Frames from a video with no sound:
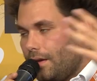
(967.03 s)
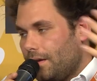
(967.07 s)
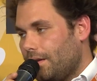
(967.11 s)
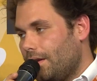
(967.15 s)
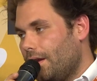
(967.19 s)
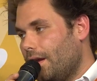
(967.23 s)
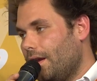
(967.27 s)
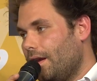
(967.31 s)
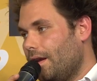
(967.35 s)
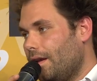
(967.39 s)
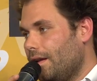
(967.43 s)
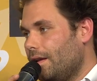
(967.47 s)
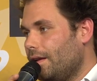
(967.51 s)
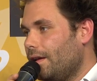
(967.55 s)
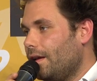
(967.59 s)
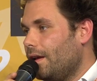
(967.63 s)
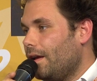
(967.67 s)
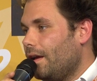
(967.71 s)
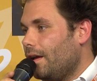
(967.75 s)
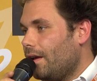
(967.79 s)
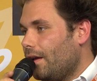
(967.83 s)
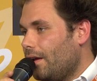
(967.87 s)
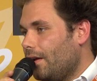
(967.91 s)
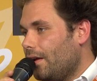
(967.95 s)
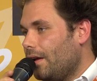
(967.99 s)
Then
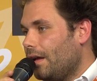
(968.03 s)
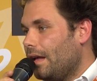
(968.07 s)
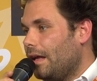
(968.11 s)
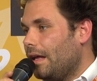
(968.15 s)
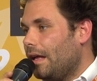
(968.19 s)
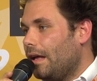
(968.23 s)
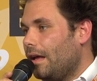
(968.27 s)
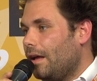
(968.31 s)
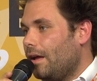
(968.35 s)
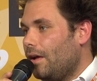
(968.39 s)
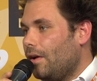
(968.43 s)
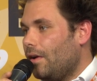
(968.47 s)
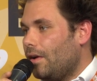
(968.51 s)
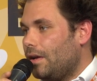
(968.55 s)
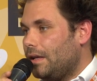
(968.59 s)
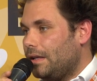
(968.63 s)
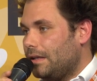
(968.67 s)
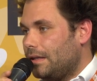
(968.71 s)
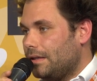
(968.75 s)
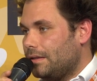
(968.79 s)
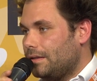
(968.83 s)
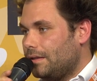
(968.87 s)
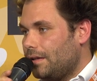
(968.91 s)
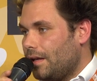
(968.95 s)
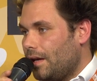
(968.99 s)
early
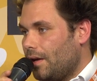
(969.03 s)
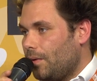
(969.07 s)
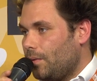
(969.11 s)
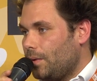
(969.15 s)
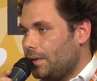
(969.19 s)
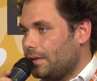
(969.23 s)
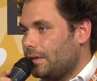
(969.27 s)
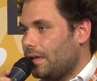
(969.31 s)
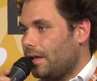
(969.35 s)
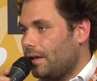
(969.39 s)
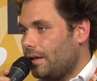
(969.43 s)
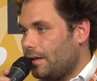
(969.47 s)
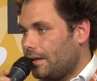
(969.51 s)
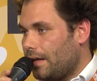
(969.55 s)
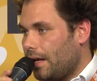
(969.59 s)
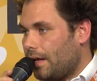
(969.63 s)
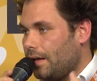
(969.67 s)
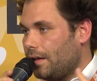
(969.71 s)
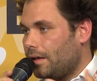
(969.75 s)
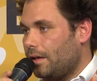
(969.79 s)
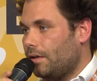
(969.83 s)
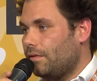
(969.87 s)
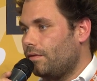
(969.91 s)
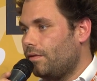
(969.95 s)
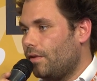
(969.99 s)
this year, we started
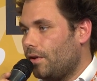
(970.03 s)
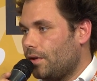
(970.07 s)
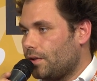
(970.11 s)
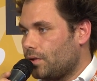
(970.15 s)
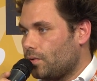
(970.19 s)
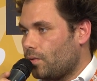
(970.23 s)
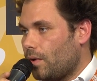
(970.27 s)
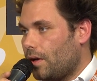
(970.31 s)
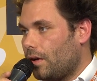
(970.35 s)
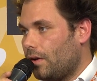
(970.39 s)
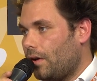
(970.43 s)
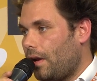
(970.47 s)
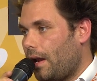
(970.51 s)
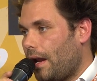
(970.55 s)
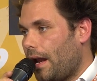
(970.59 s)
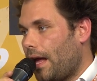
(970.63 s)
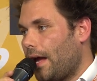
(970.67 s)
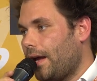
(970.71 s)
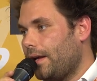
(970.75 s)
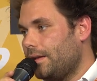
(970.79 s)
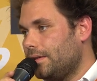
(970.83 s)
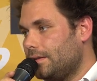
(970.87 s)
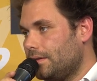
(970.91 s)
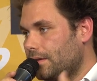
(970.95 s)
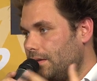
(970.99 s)
getting the first regular
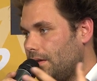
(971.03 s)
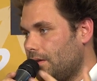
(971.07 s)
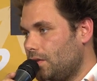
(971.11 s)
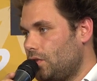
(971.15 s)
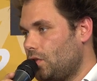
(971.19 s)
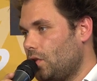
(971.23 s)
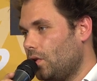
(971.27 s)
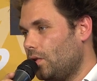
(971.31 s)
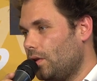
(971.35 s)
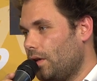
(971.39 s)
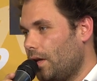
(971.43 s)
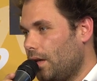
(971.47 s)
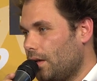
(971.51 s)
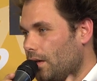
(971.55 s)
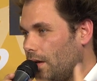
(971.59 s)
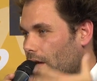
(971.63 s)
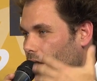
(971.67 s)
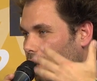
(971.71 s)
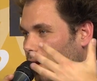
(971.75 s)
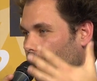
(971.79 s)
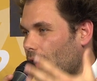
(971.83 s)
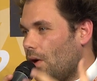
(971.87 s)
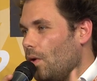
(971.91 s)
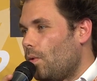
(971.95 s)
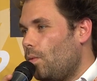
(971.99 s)
lines, and it showed that
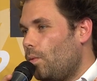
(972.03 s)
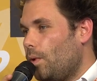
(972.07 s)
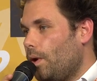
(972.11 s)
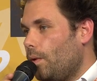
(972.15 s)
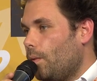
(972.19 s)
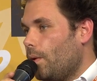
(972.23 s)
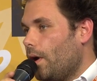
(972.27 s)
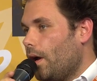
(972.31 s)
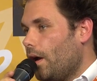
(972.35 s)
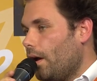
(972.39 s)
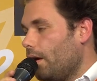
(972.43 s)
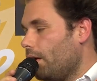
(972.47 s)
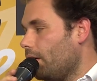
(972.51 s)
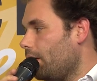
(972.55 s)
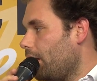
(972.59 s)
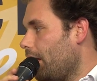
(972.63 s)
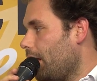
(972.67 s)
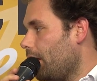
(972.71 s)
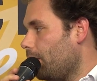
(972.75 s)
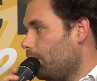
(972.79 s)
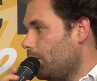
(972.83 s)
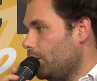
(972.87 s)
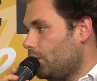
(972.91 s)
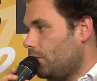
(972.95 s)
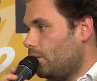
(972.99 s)
we were
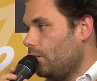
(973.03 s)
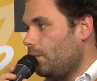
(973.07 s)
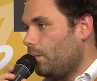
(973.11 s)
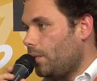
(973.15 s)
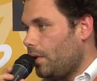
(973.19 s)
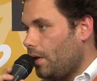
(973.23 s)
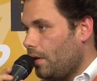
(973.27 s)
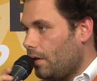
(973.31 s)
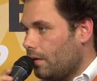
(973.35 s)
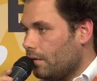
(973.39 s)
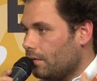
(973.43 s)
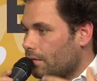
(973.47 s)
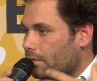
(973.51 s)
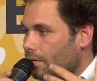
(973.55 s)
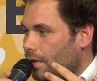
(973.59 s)
able to be